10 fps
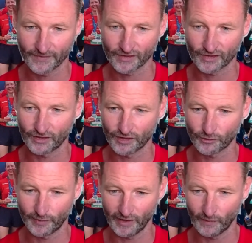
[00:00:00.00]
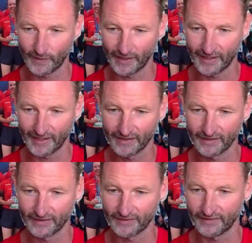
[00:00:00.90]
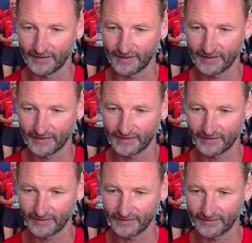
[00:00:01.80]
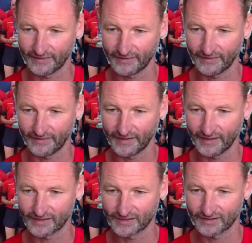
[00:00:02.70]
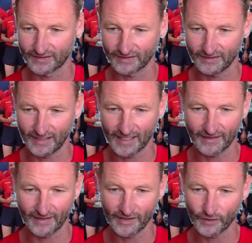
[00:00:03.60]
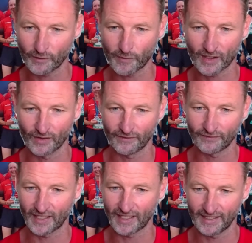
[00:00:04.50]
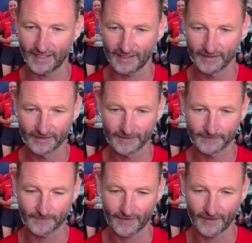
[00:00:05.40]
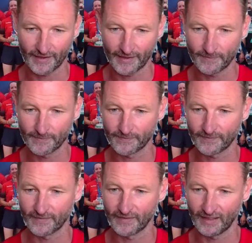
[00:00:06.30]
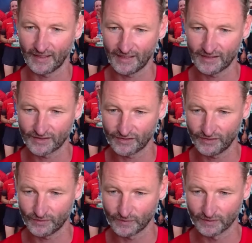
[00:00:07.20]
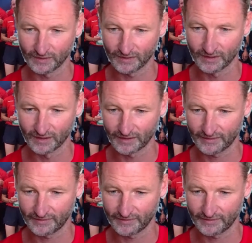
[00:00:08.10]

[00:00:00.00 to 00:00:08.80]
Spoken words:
so just be aware that, yeah, and then you'll get back on the flat here, and you will,